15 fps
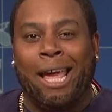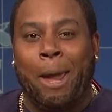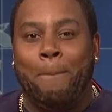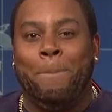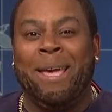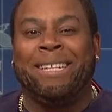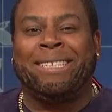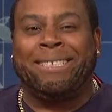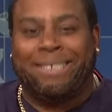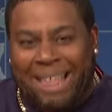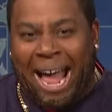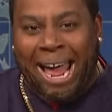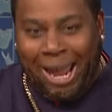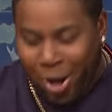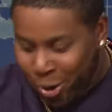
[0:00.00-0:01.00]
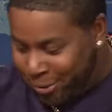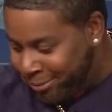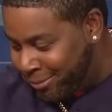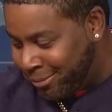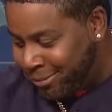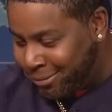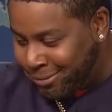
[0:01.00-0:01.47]
y bistec.
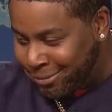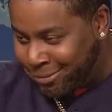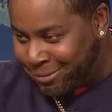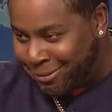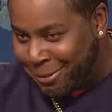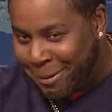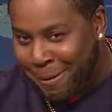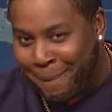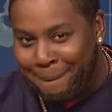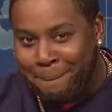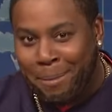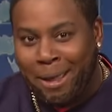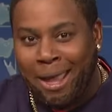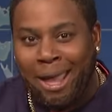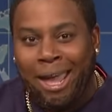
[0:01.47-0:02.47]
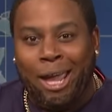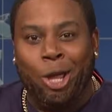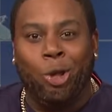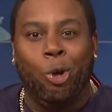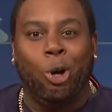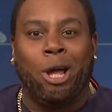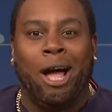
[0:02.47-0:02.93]

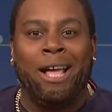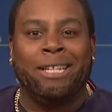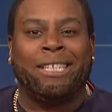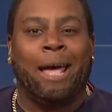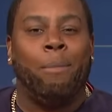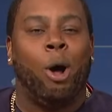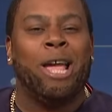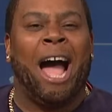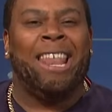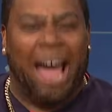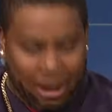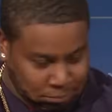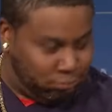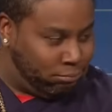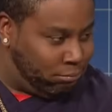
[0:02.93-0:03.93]
in yuca cebollada.